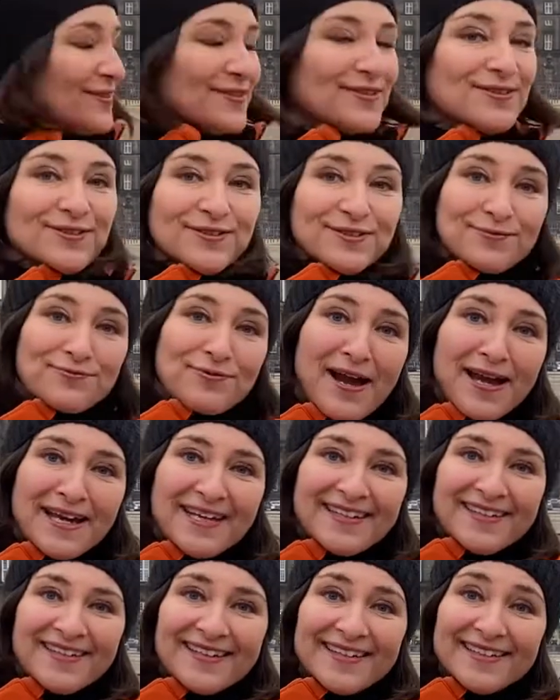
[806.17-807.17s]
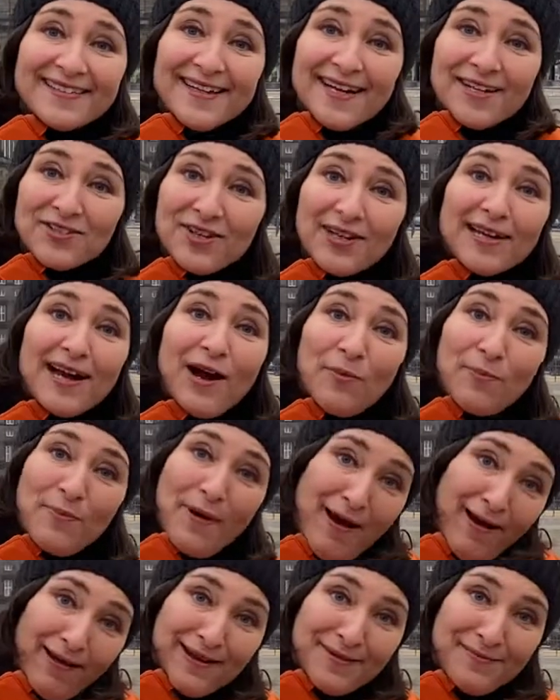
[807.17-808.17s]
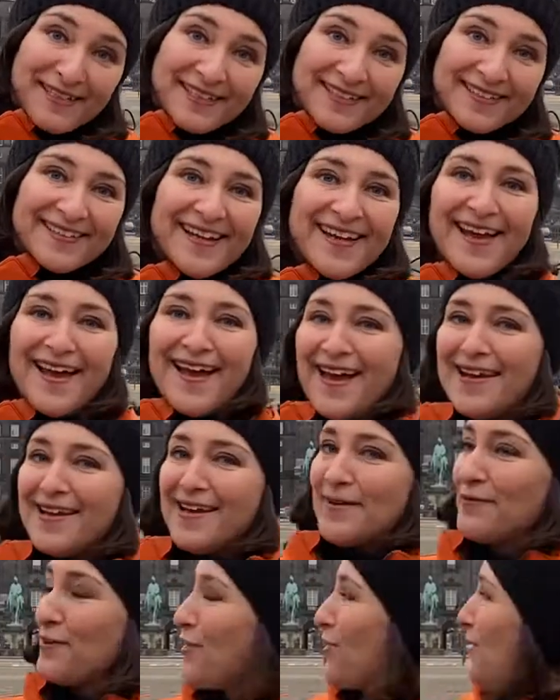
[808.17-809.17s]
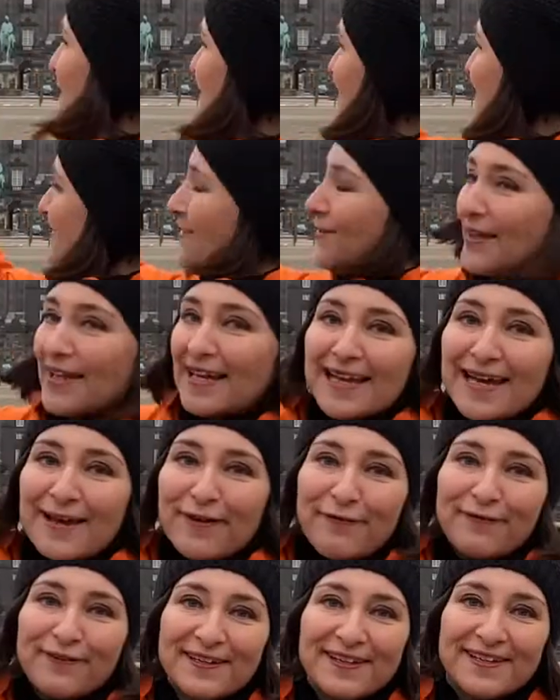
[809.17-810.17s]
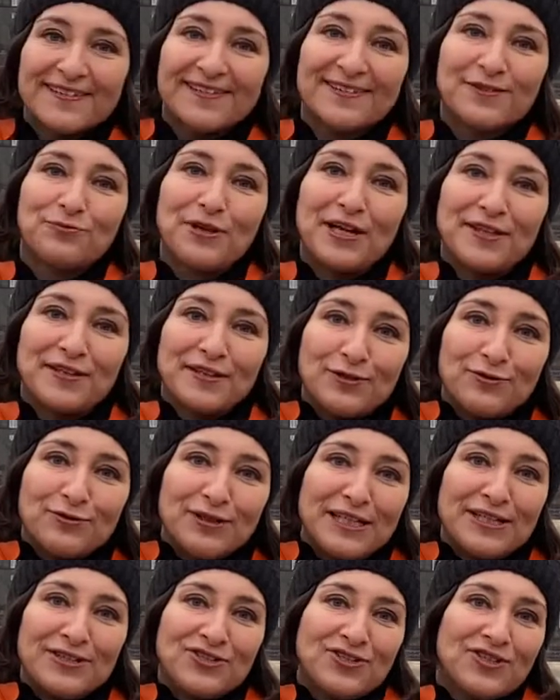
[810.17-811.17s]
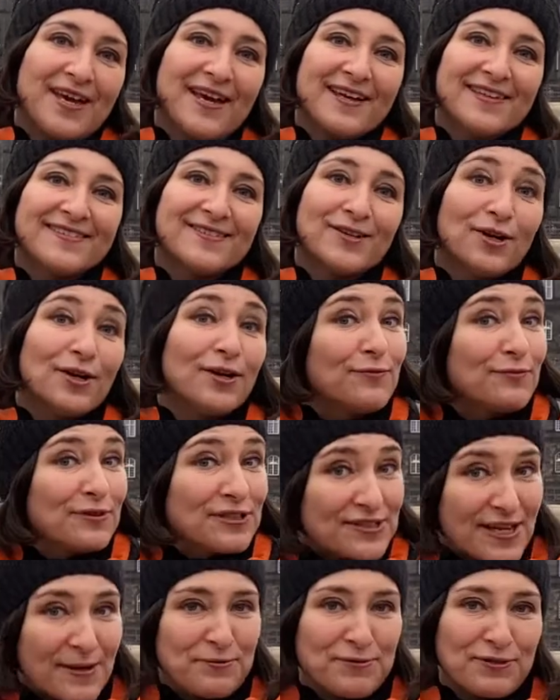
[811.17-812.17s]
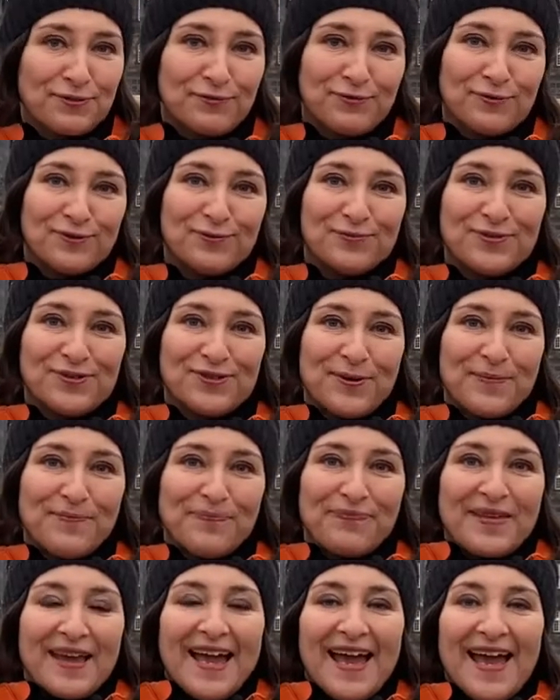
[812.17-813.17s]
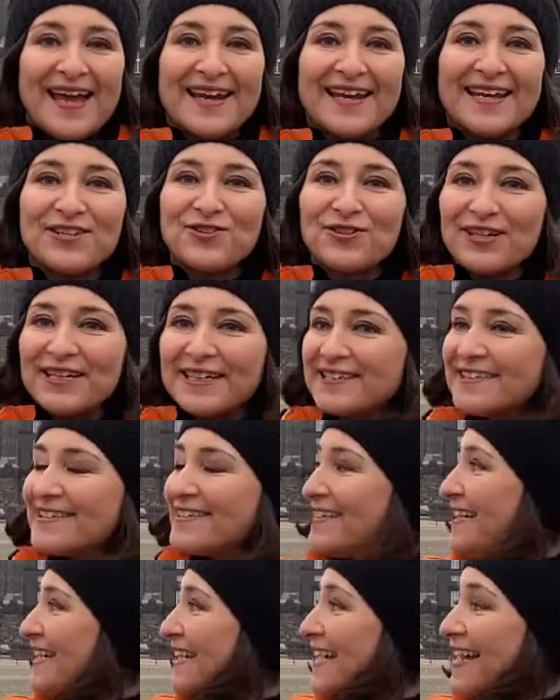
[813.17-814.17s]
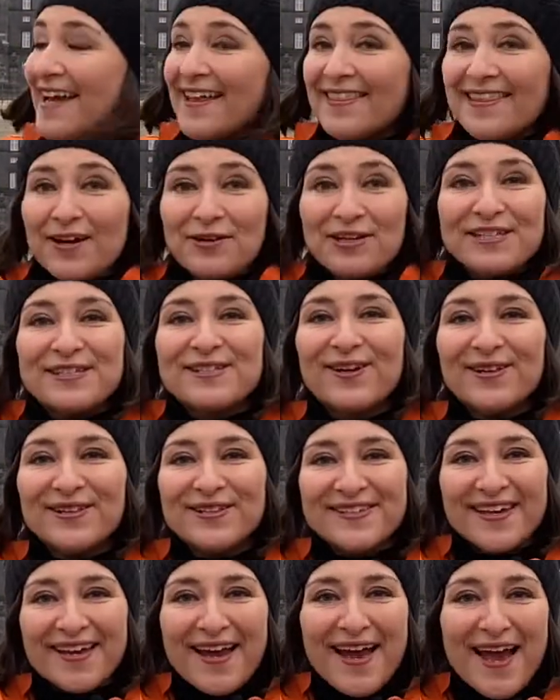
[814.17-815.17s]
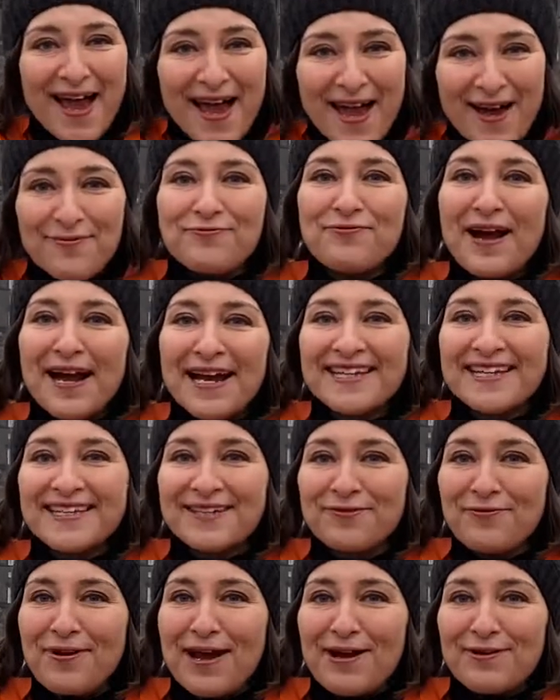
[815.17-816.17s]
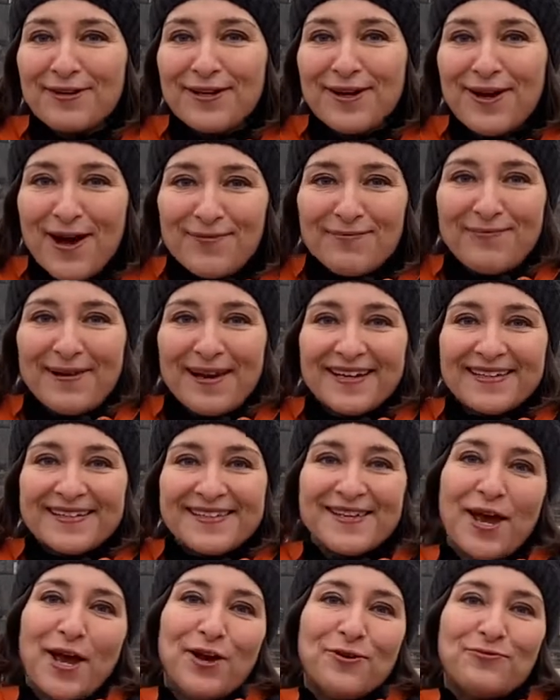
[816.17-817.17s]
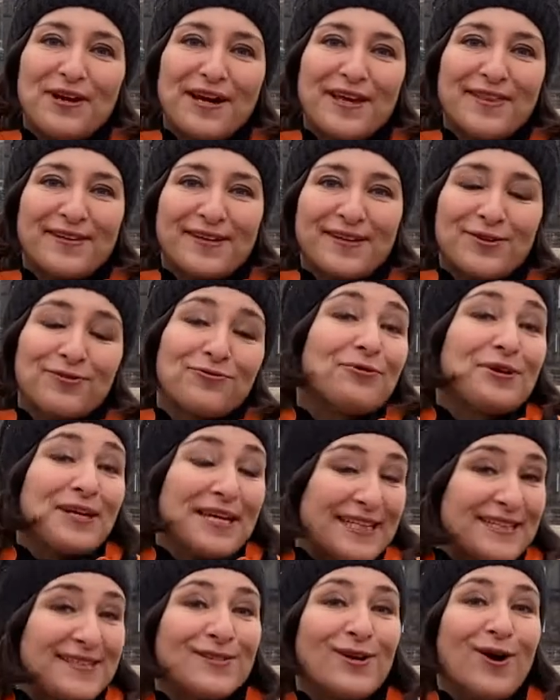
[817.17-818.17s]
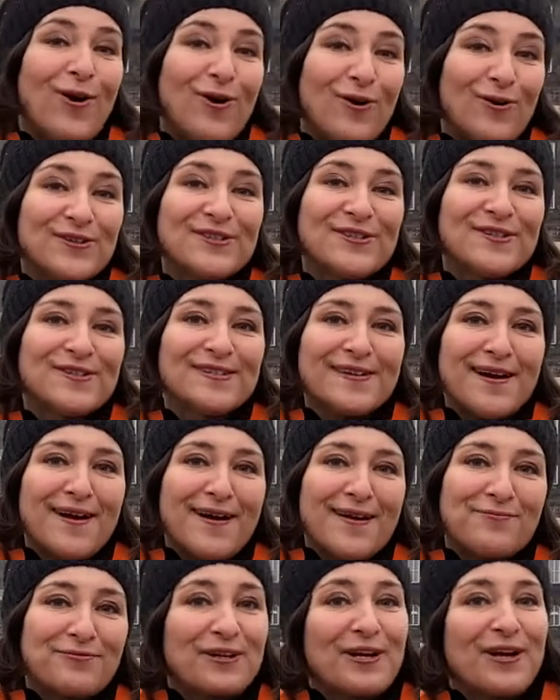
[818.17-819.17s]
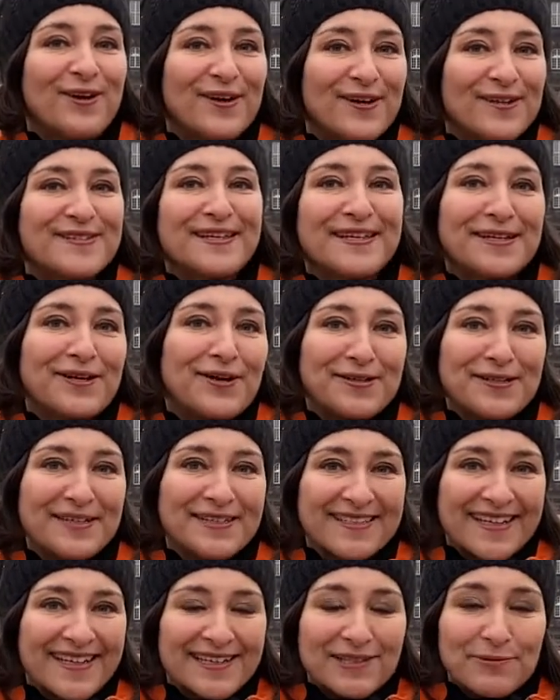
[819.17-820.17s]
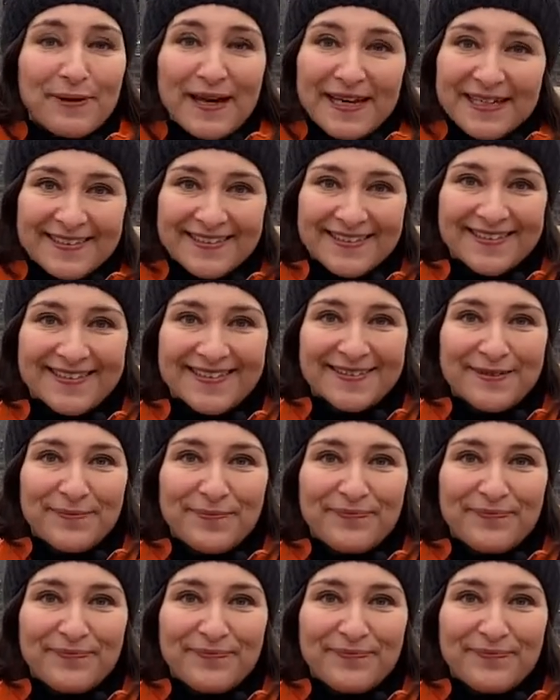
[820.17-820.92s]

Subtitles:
the right is actually our parliament, and everything to the left is where the Queen, she has her reception rooms. And as you can see, there is also a riding ground complex where the Queen's horses are rehearsing on a daily basis.